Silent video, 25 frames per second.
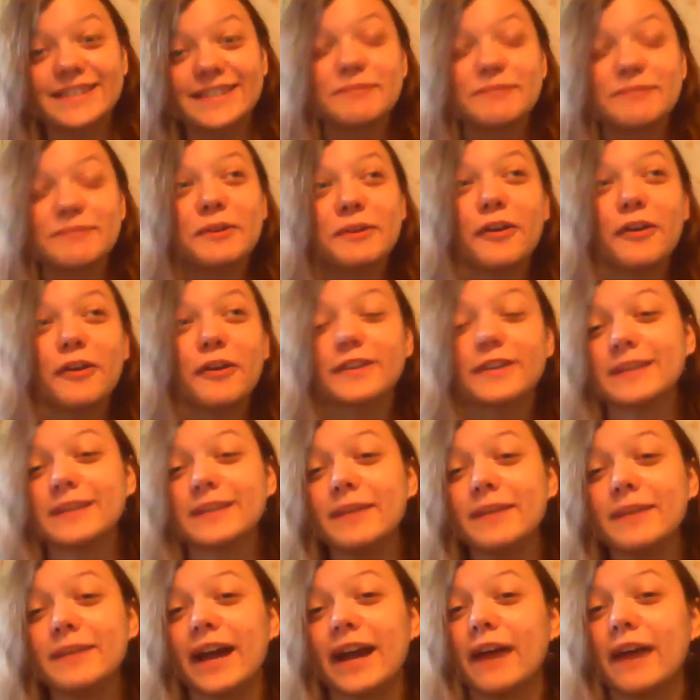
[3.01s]
it's been a long
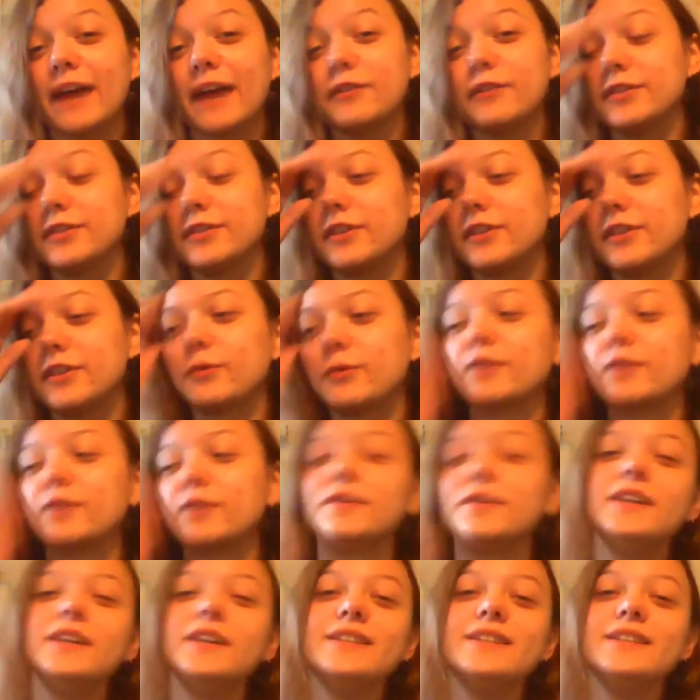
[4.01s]
time and I haven't done one of
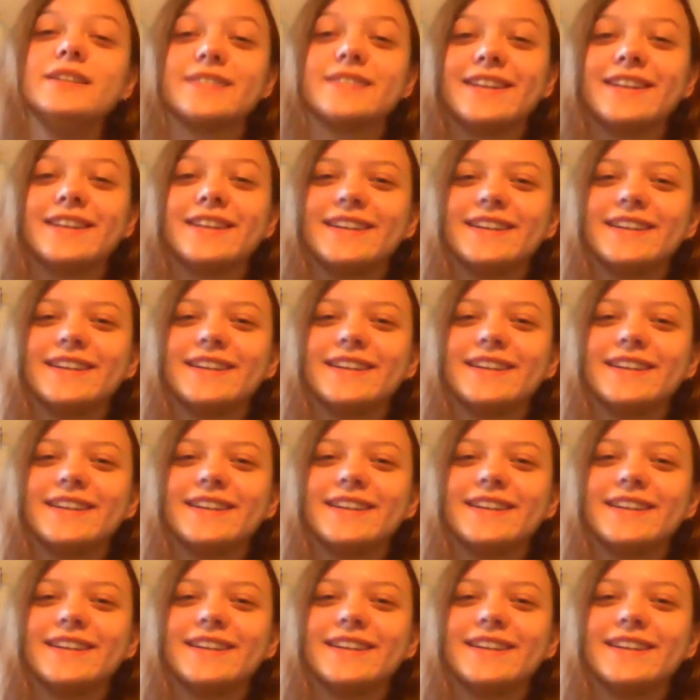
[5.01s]
these.